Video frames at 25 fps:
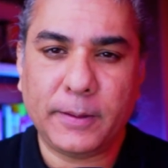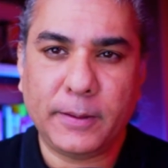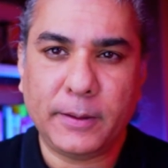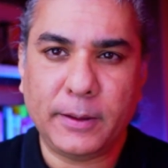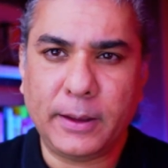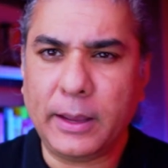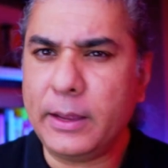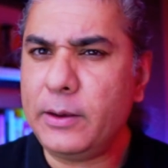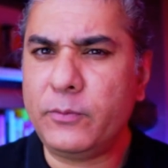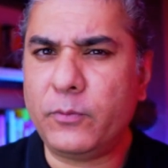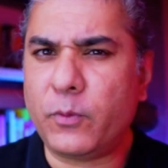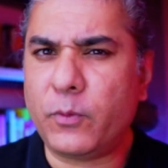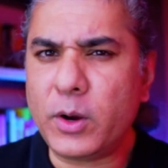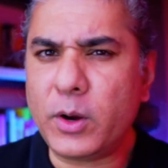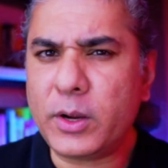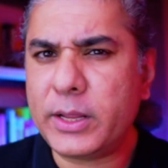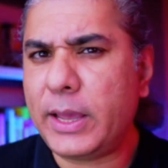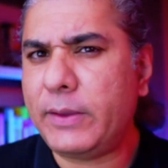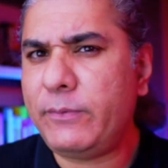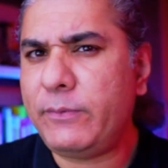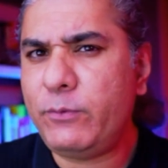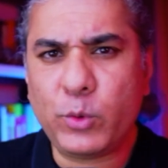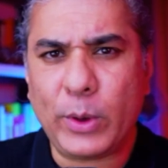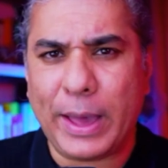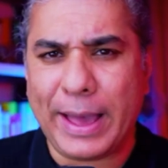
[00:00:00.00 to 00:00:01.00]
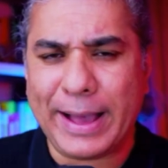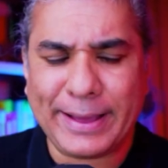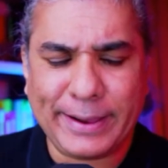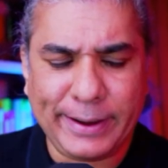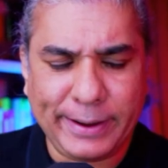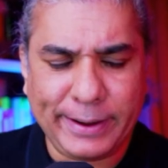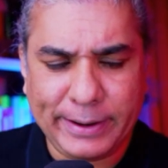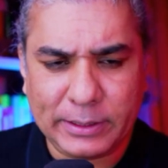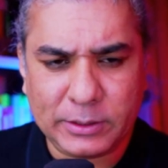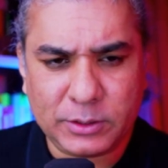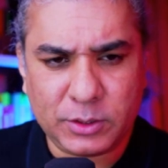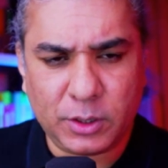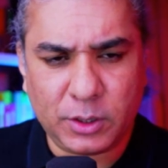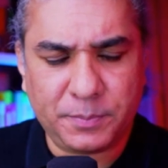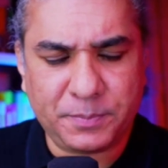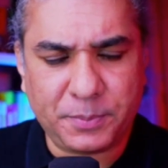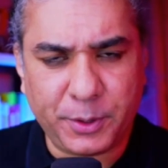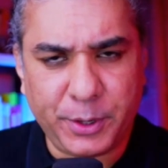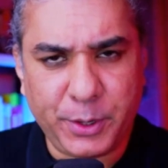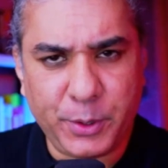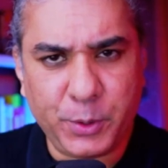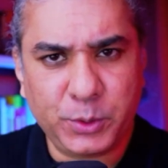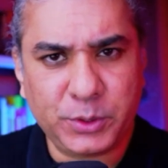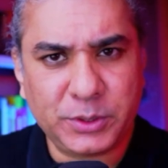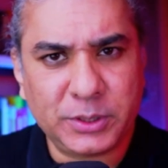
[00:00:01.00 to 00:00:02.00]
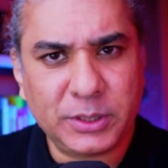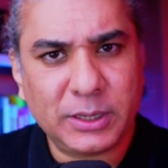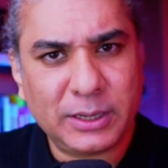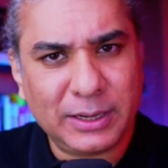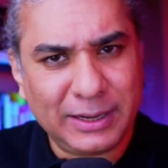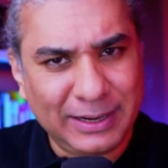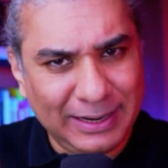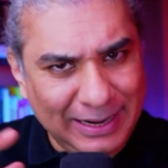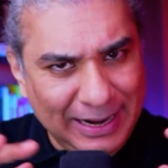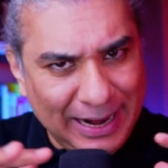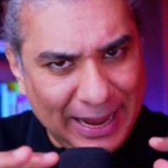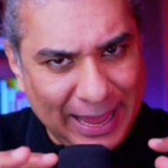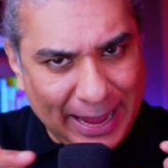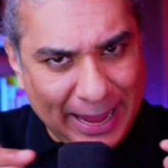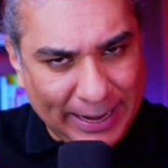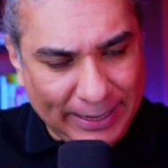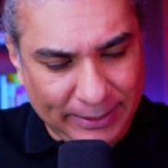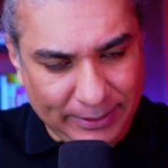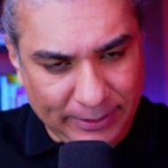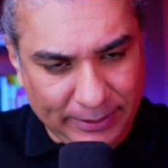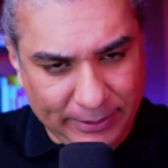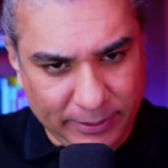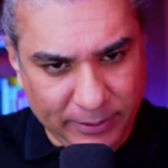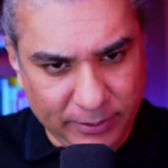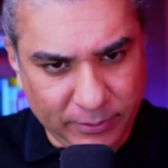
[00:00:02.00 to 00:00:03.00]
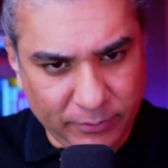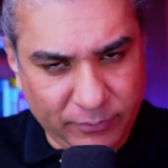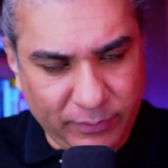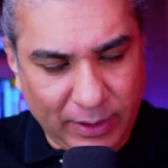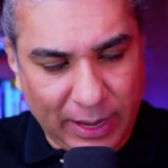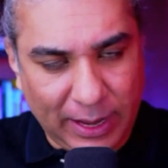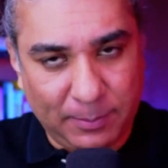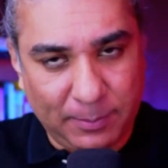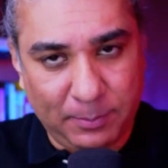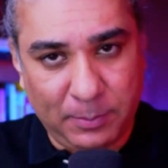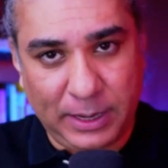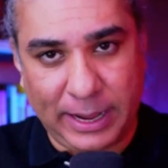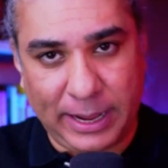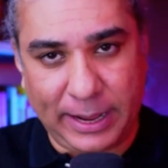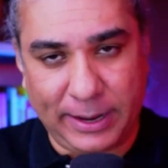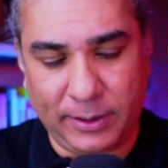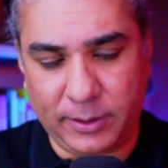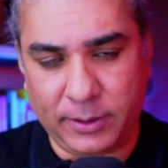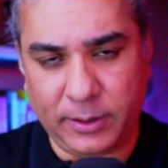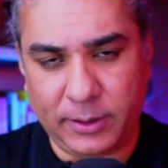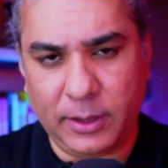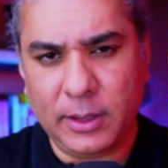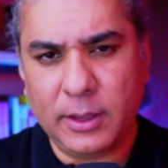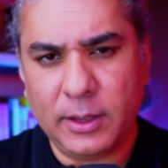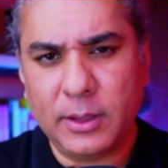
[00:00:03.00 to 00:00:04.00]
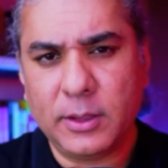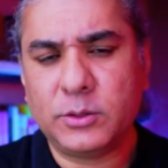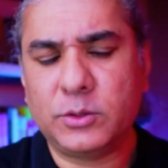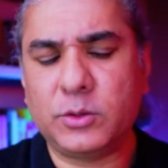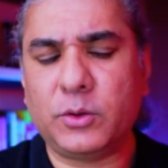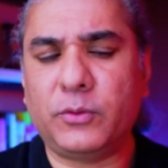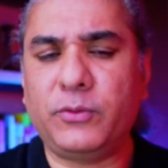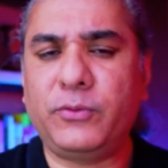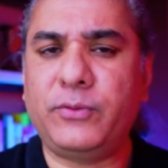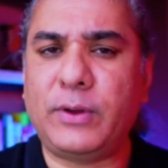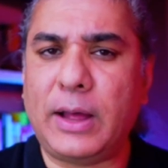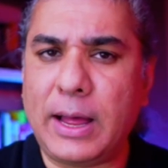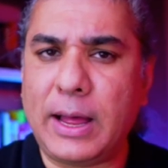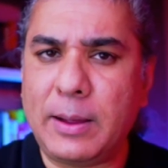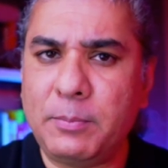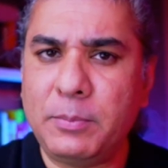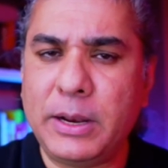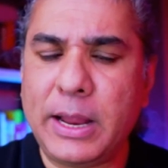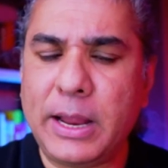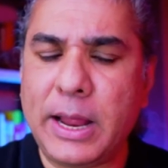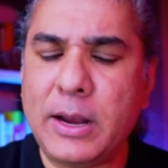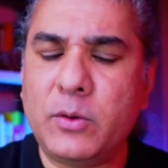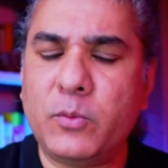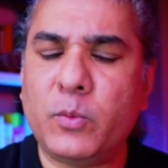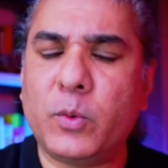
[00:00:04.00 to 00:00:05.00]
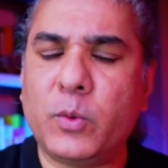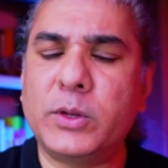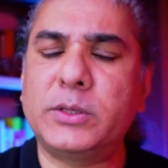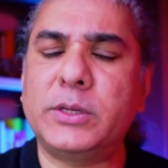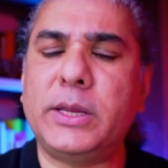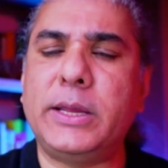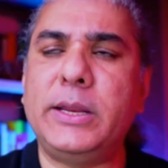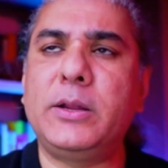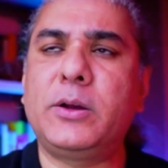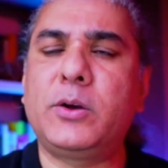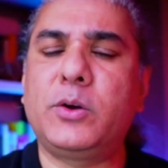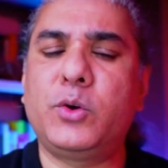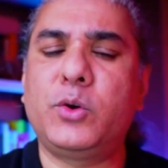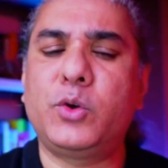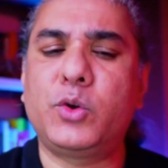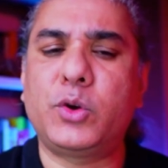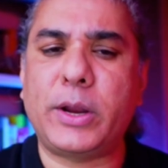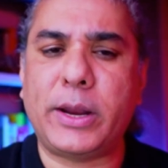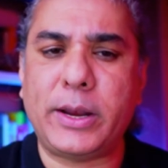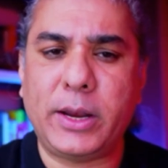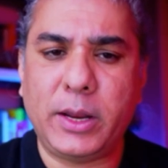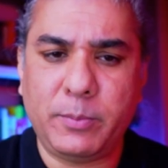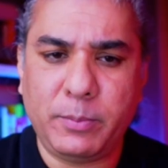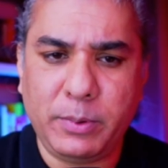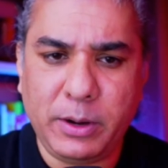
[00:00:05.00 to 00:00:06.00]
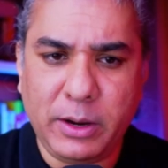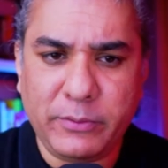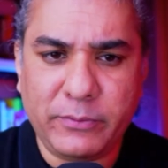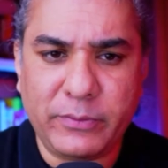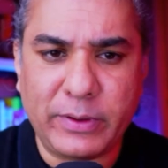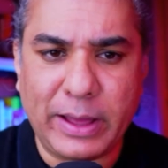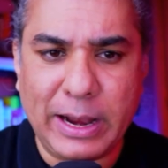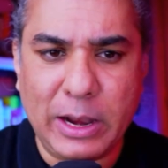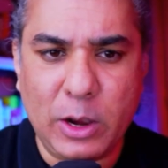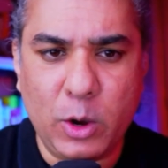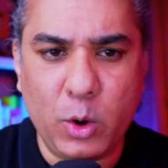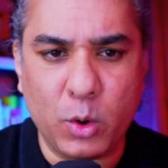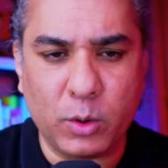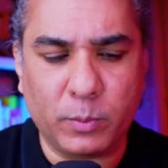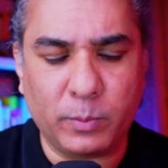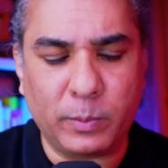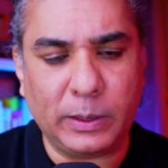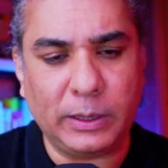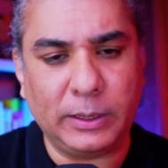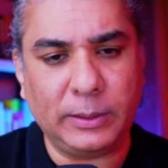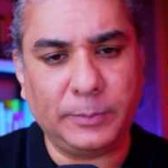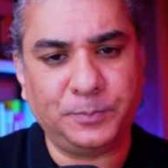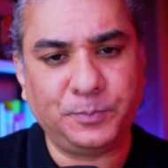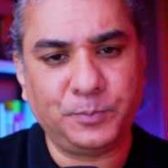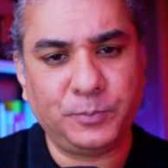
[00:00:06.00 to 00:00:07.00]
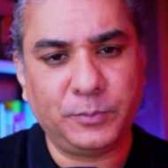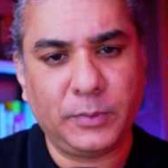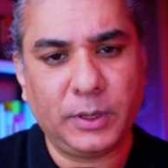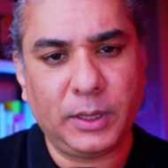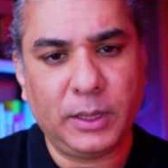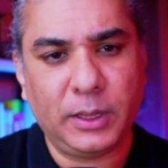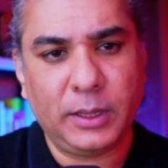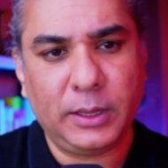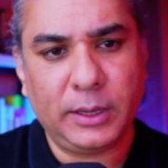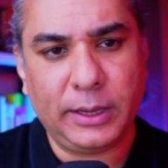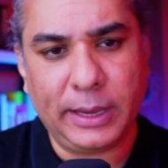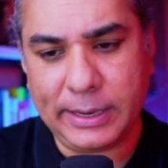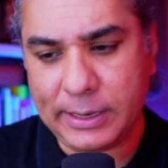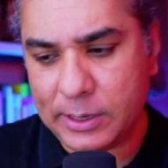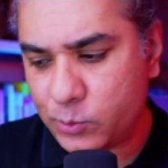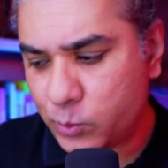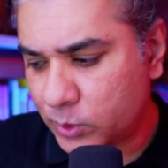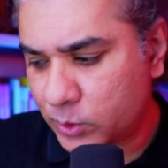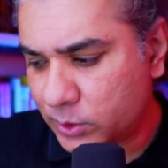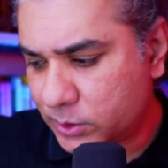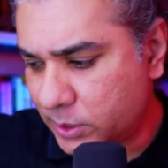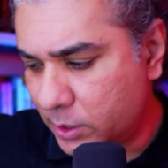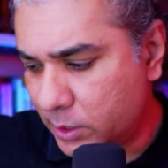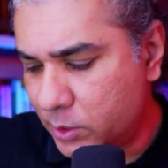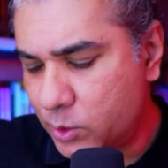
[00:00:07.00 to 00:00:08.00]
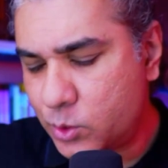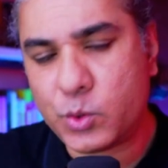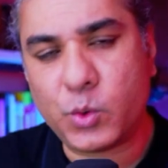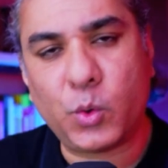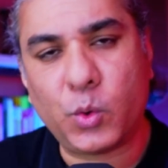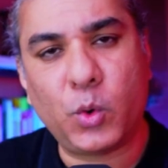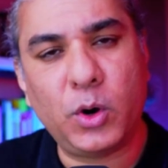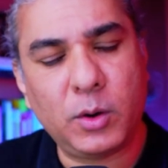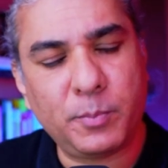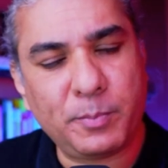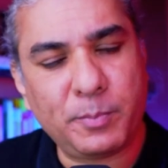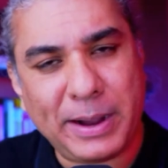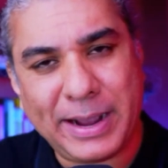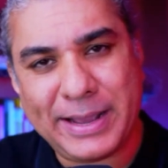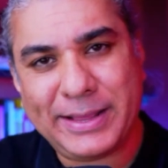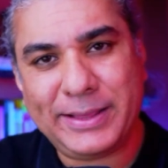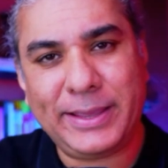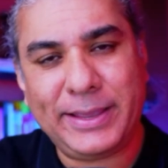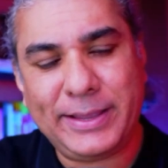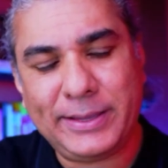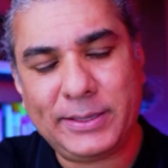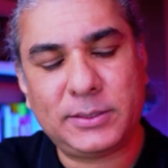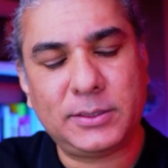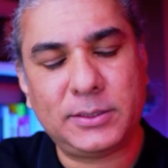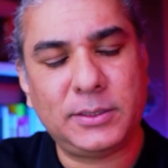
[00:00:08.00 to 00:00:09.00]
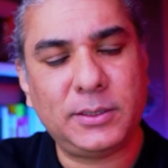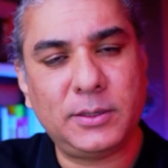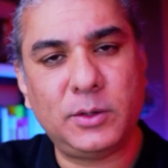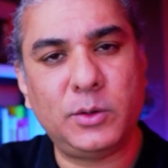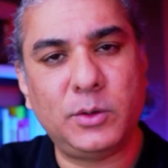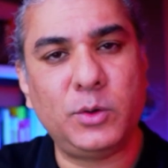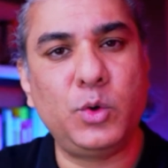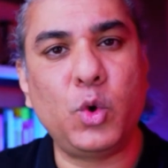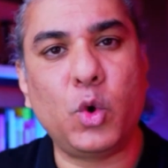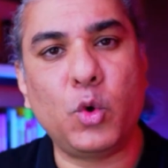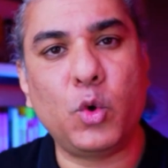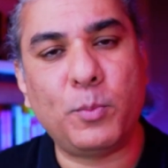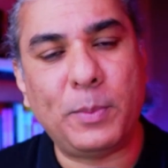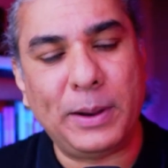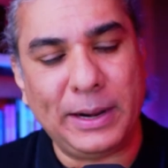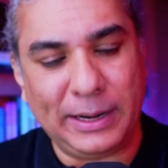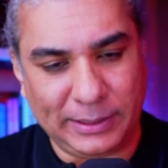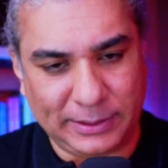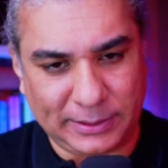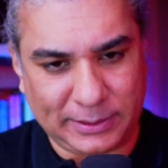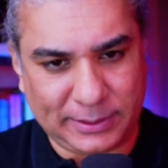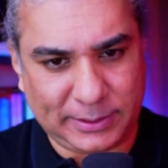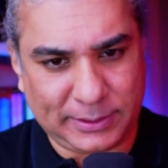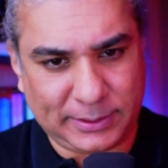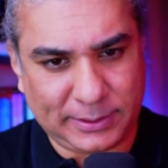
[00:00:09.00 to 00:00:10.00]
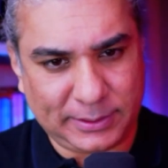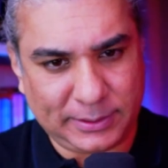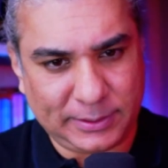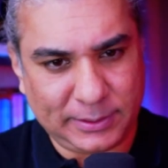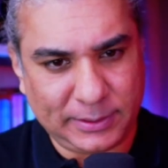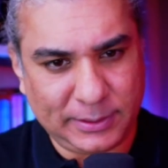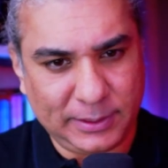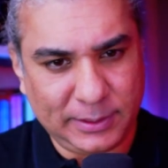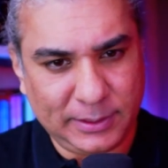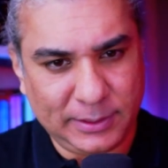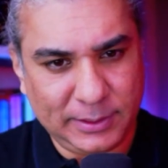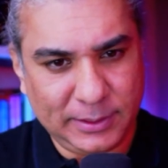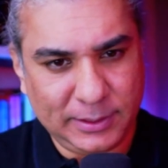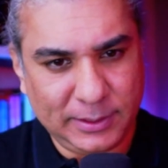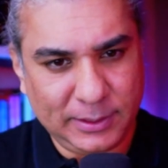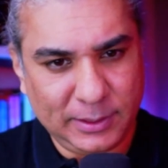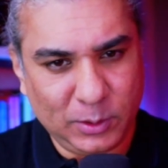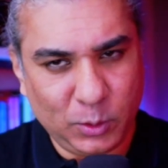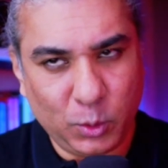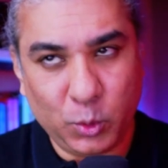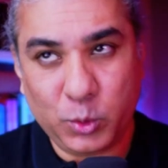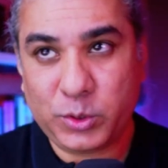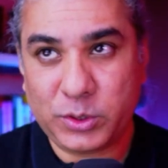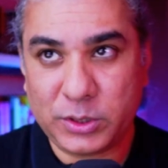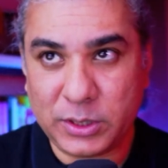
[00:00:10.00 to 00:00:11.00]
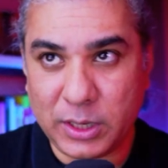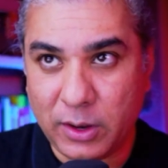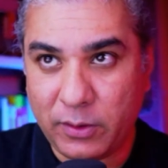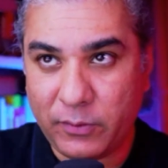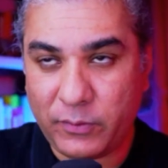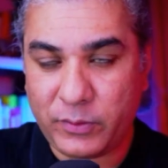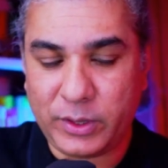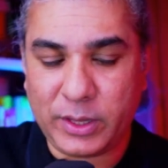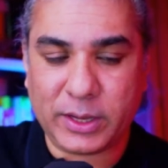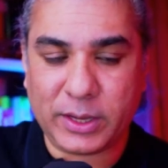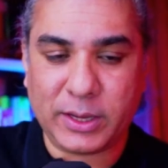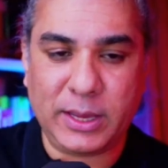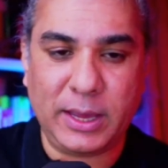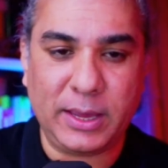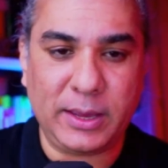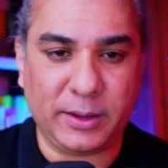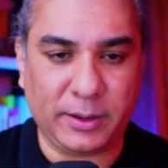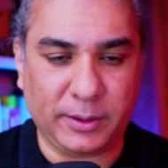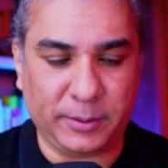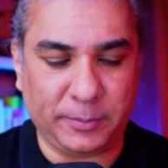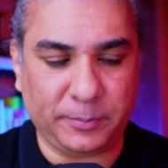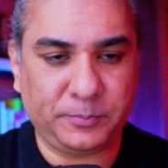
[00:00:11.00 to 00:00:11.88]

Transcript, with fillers: And what gave you agricultural produce? Land, farmland. So farmland was incredibly valuable. And it was controlled by these nobles who served the king.